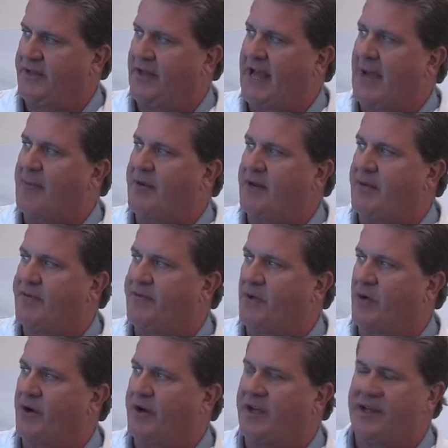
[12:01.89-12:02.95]
eponym
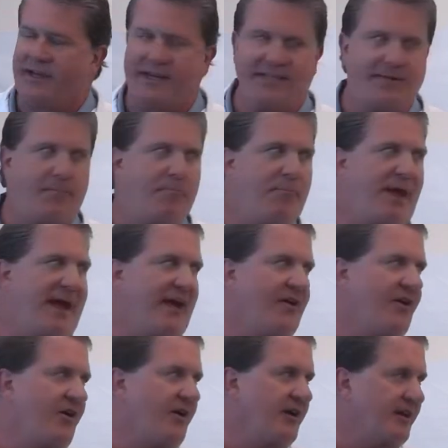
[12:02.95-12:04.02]
for it is a
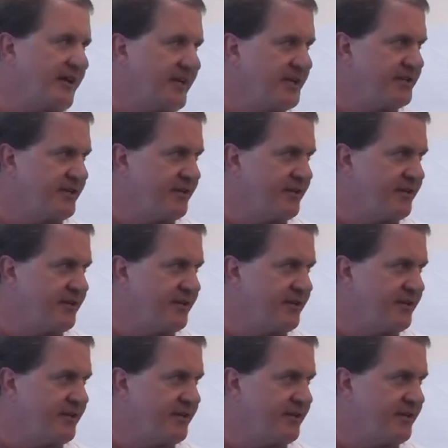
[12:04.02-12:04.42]
Bankart lesion.